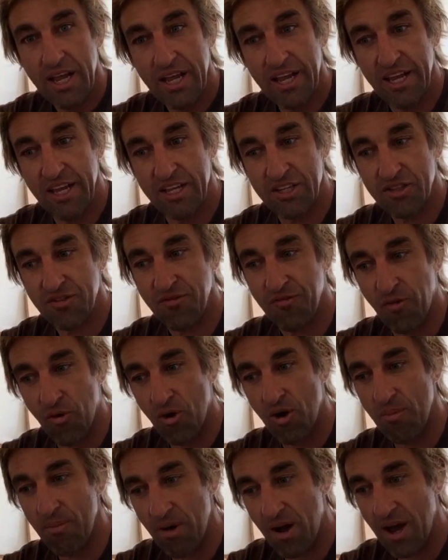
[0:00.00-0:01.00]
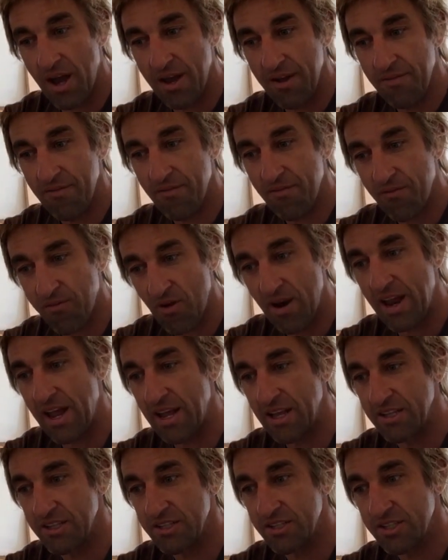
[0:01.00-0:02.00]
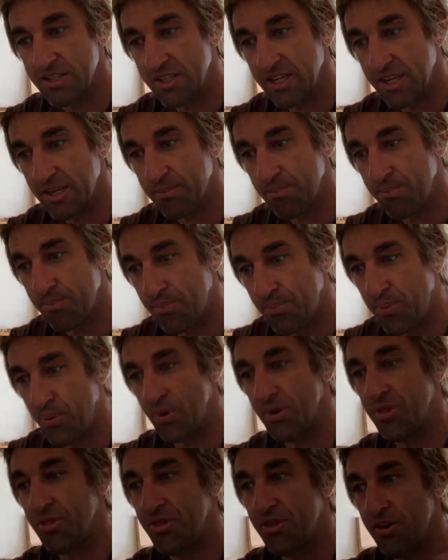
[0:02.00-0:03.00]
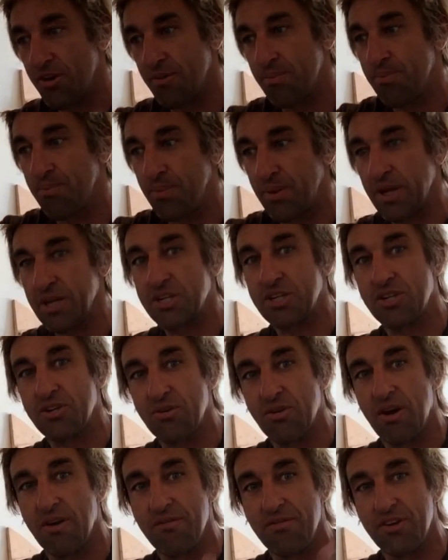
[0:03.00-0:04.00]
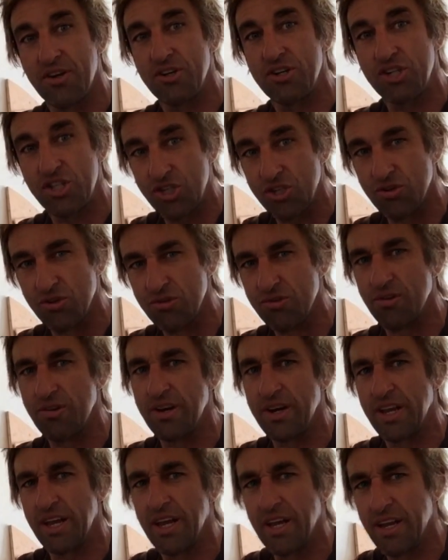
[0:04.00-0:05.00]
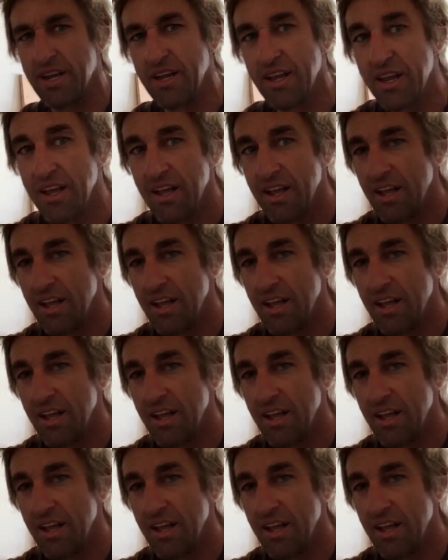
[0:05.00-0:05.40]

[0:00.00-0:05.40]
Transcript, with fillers: is for my friends to put their picture of their children in